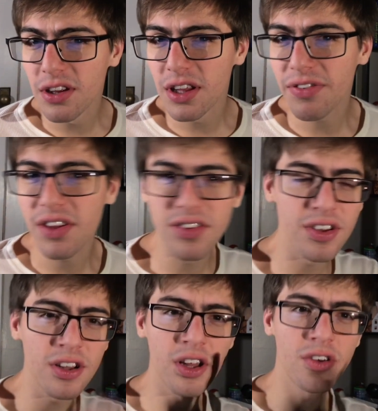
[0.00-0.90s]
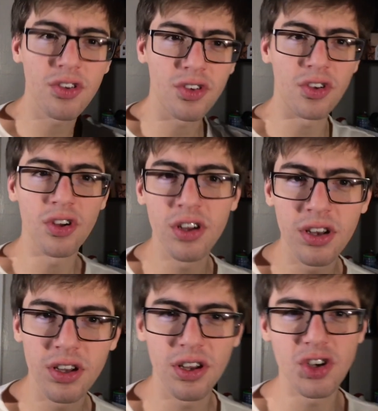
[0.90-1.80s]
If I still
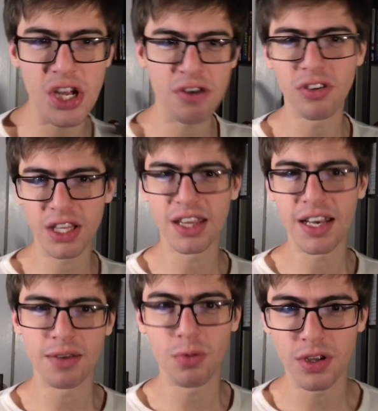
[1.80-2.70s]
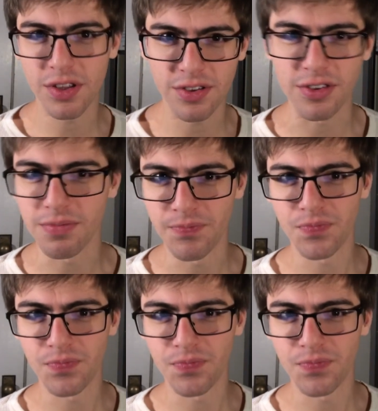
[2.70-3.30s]
understood generally that it was